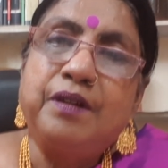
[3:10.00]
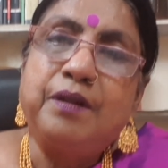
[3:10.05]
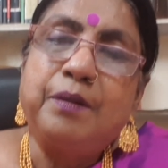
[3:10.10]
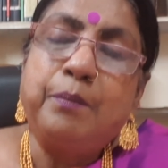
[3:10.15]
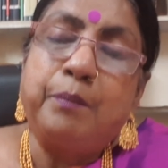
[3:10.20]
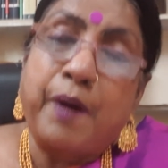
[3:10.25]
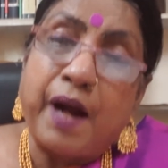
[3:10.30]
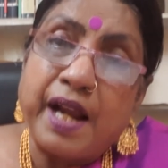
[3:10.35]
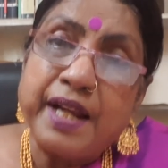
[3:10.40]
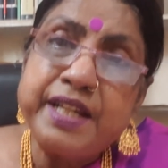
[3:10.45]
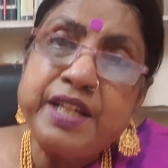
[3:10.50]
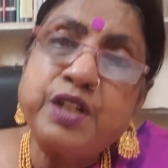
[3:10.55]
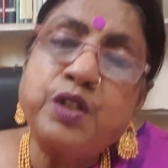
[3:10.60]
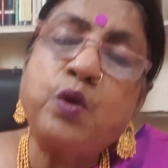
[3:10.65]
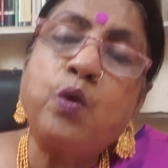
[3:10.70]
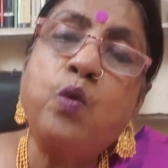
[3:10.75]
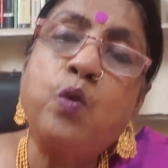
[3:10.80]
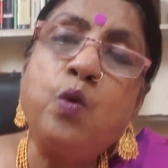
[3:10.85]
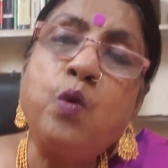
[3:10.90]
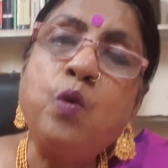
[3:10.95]
by
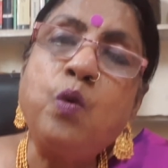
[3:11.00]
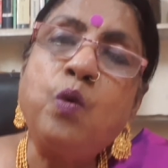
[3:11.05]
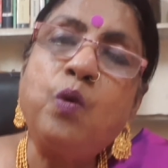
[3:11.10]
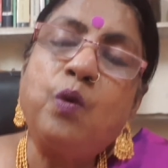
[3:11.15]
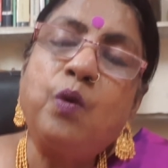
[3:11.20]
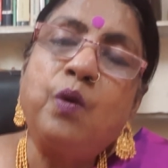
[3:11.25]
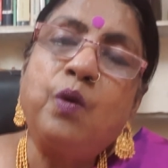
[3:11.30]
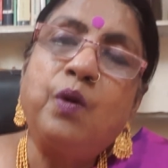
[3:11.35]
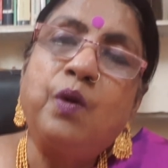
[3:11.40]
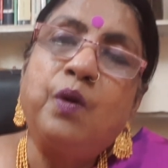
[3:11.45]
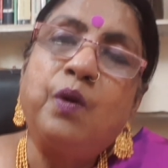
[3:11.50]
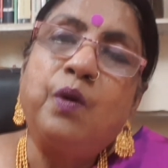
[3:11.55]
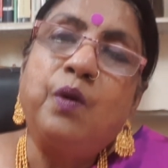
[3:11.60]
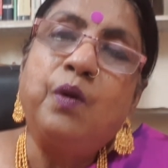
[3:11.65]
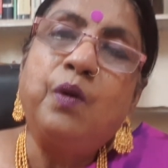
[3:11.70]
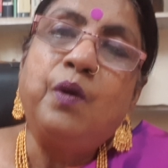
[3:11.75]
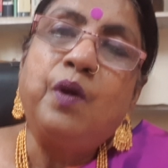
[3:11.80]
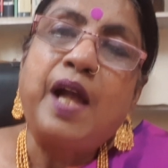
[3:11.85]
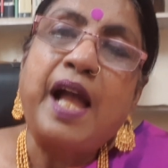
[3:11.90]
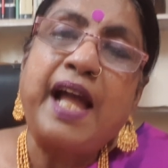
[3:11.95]
2
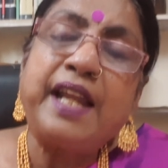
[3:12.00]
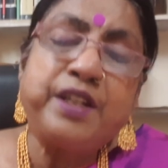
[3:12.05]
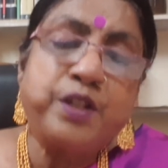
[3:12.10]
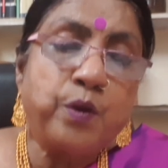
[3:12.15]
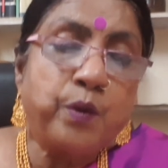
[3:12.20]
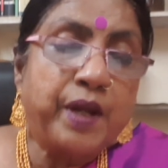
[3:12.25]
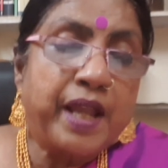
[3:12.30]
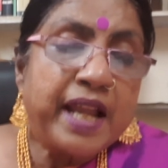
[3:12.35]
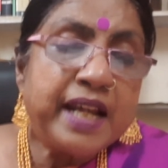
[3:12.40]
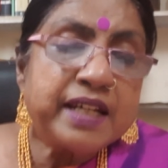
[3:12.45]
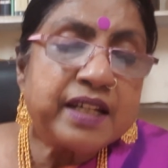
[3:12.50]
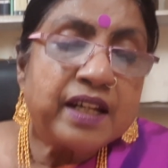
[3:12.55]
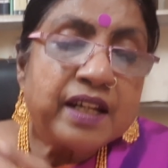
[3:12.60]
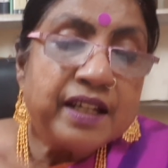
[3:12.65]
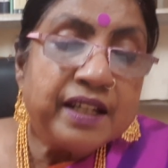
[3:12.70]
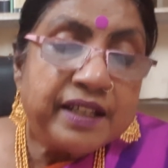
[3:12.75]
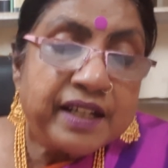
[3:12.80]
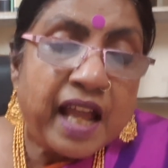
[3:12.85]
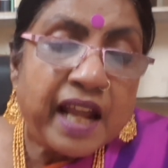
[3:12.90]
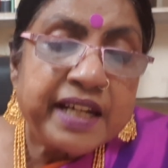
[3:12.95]
and you get
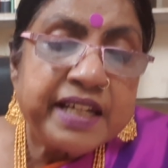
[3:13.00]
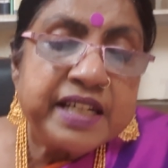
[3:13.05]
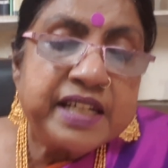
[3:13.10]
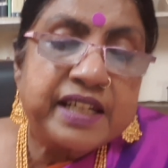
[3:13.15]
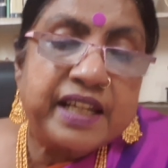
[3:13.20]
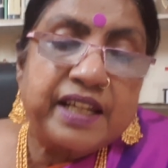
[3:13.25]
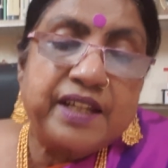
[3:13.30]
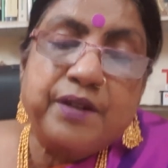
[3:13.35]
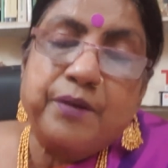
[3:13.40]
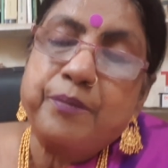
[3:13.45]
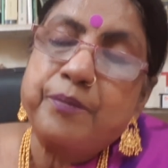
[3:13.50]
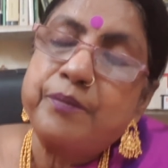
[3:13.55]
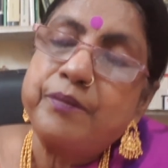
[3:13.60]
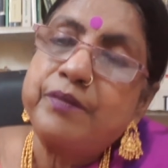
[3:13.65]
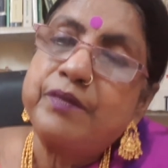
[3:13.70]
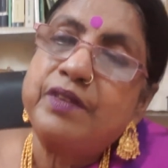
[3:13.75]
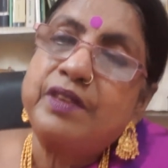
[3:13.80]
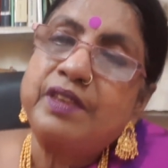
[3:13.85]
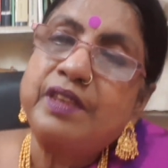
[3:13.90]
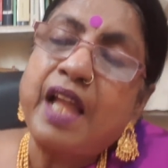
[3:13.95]
90.
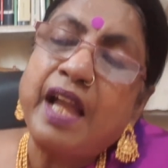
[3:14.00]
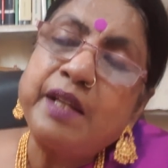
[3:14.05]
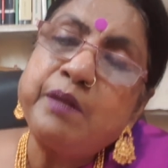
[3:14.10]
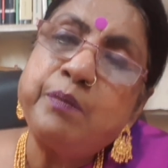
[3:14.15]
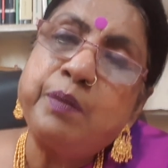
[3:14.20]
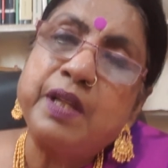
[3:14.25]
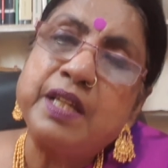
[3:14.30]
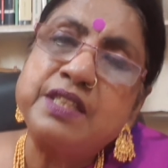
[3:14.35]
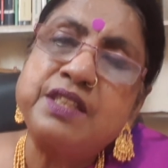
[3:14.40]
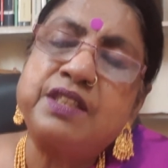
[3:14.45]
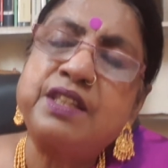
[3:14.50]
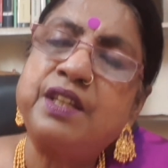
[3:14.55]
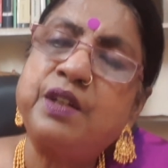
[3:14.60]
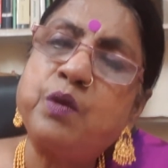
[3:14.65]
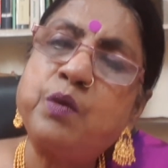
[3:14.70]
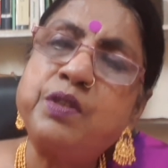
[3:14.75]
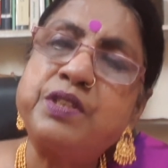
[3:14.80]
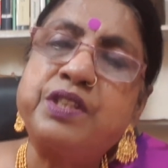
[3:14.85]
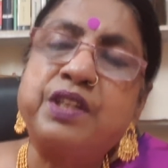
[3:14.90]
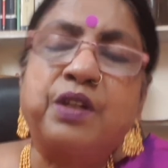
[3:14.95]
9 plus
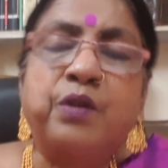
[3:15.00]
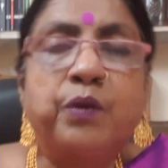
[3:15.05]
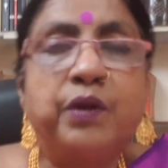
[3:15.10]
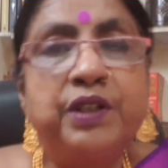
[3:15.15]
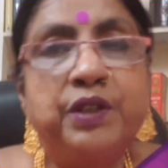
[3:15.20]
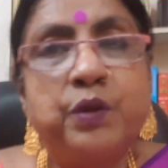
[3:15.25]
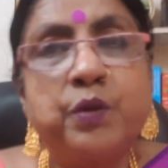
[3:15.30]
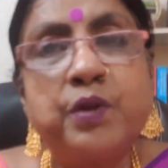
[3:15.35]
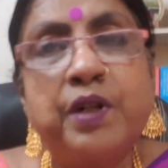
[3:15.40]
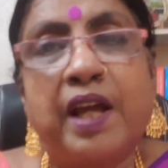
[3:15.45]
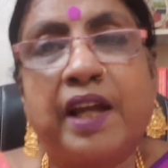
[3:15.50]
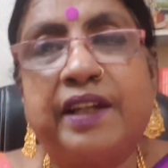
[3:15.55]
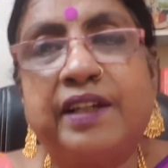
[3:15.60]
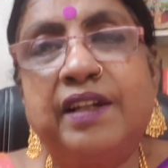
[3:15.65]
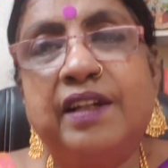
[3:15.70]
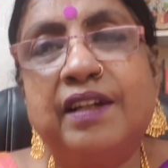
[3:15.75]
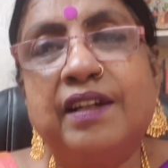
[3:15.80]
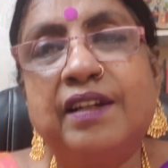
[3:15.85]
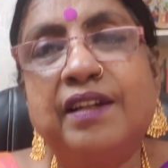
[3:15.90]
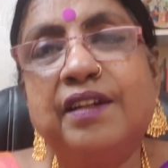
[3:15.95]
0 is equal to
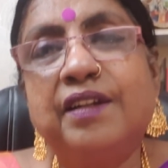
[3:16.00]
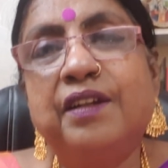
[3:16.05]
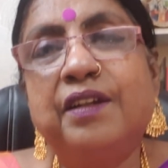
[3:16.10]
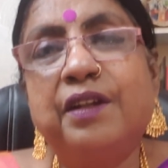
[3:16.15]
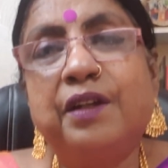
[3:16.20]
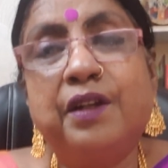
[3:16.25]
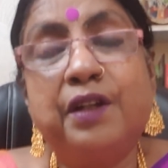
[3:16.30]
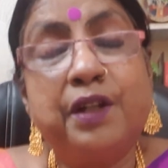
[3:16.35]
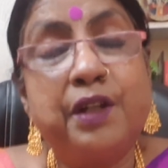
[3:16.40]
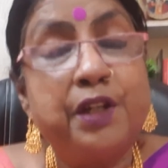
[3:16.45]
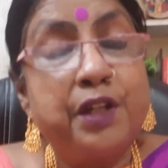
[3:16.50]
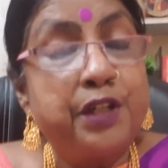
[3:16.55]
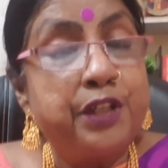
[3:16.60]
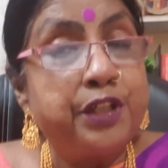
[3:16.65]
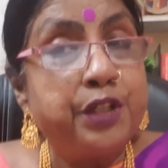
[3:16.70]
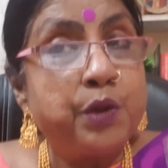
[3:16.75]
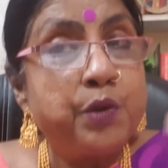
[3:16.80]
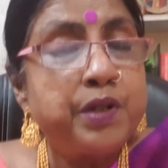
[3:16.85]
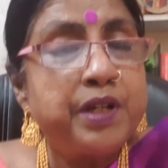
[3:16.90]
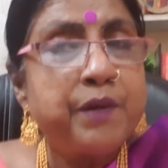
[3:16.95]
9.
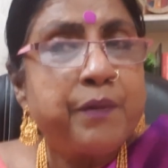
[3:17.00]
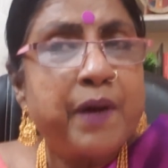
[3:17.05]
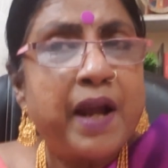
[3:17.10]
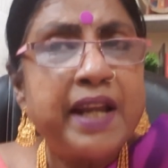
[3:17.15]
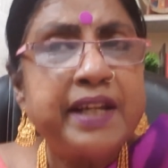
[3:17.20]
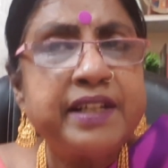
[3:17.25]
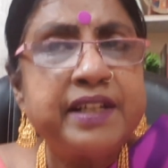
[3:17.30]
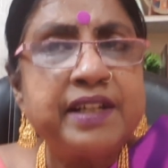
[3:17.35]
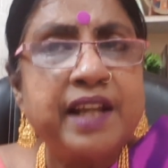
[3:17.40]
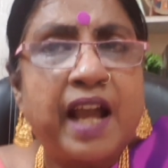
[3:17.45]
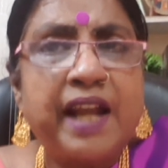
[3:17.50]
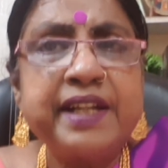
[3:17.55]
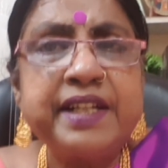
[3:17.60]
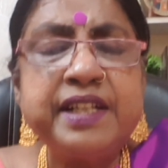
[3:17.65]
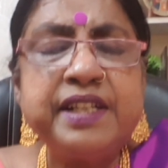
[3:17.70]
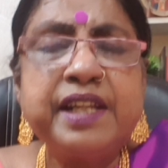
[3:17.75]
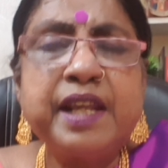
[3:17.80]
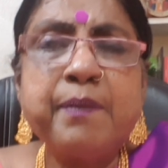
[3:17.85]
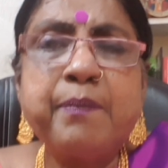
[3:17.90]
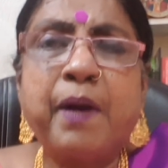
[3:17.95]
You divide
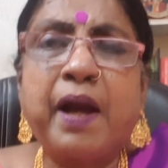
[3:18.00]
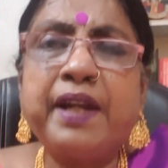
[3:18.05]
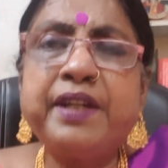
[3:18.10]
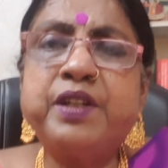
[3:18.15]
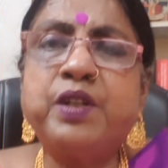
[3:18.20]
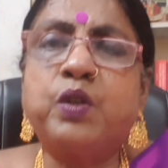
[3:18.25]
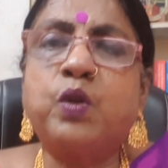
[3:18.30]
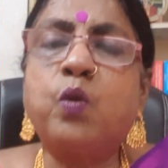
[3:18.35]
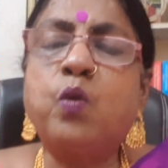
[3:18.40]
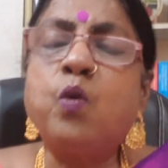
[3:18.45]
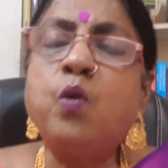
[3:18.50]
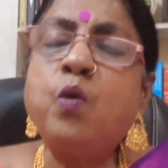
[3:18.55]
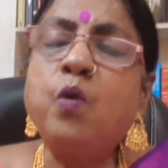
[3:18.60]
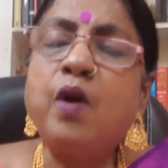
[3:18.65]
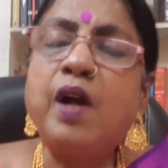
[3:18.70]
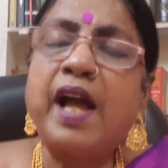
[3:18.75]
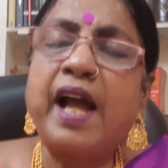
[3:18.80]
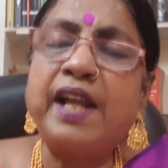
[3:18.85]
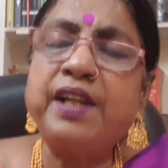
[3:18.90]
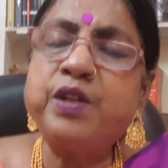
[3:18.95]
90 by 2
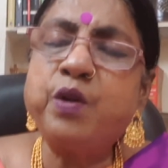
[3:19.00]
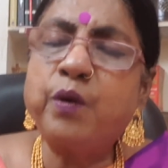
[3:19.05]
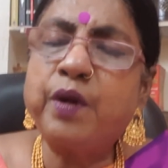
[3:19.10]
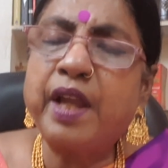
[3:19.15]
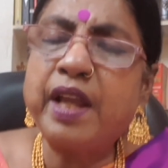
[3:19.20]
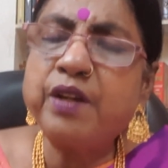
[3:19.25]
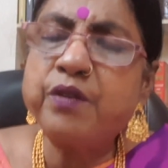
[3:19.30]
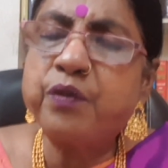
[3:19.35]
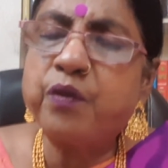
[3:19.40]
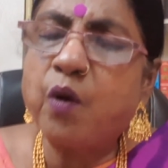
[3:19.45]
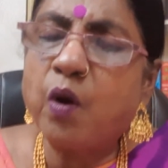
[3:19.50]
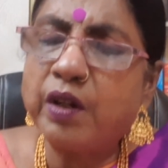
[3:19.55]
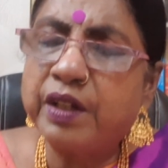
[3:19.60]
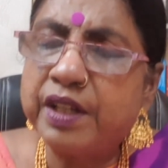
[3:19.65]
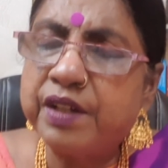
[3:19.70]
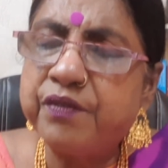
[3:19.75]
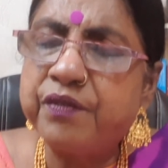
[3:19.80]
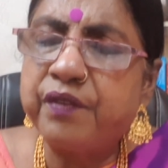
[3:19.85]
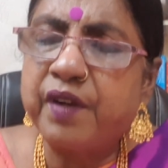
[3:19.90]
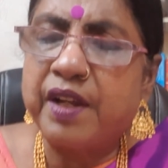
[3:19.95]
and you get
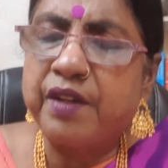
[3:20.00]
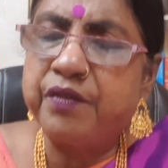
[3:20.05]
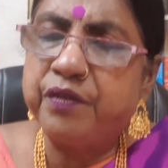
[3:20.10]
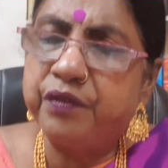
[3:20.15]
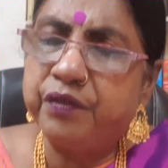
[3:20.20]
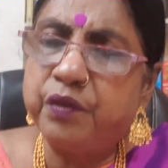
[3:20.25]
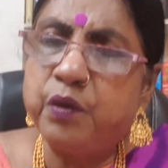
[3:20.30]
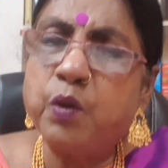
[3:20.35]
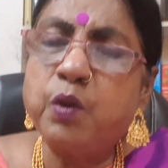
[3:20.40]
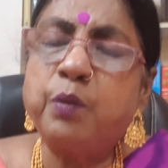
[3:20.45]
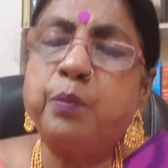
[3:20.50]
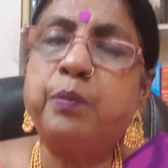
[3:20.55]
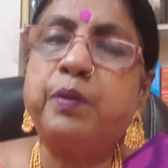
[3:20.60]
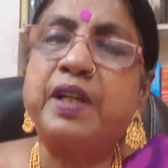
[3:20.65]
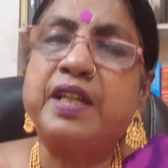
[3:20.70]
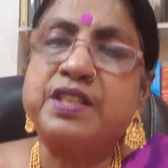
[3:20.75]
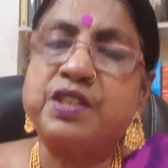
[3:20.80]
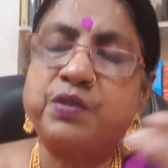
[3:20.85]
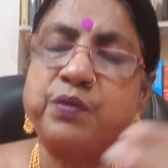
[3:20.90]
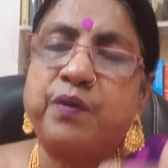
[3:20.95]
45. 4
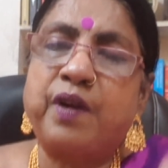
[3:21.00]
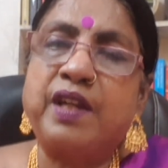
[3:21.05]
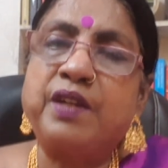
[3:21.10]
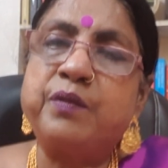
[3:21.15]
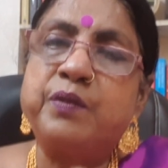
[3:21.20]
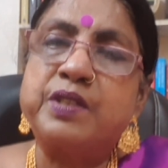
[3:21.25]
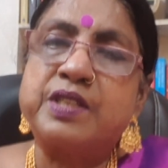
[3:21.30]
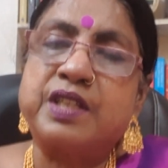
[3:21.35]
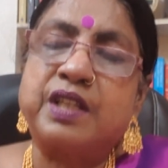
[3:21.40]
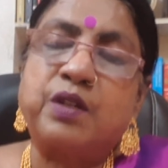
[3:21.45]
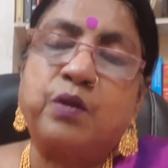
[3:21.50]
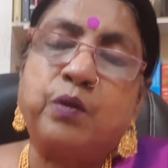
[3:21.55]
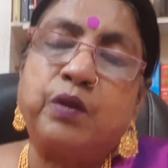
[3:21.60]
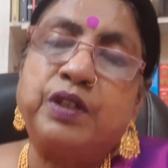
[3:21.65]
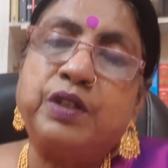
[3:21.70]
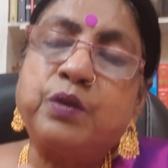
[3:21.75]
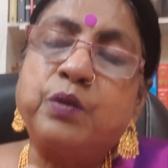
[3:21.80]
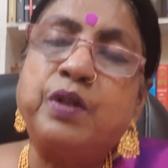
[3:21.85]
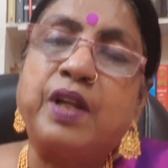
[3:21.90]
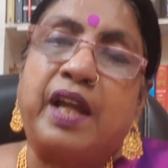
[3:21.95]
plus 5 is
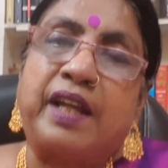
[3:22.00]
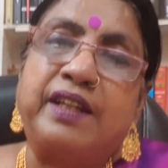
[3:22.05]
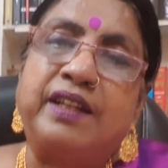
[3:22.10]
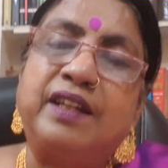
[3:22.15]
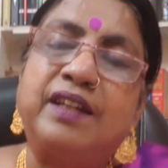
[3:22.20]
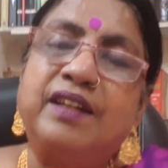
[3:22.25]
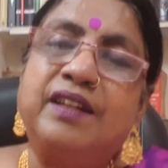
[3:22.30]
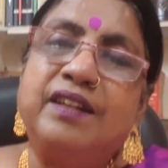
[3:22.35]
equal to 9.